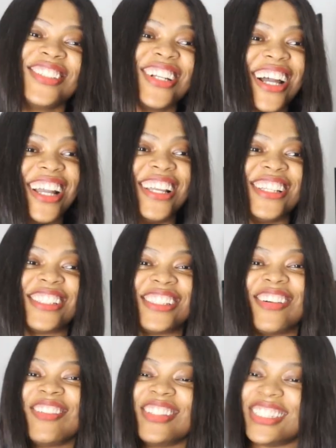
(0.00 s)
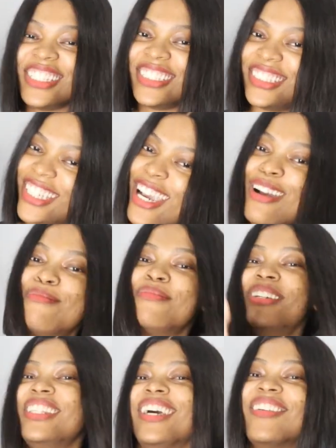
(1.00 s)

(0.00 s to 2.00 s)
You guys, that was a jam.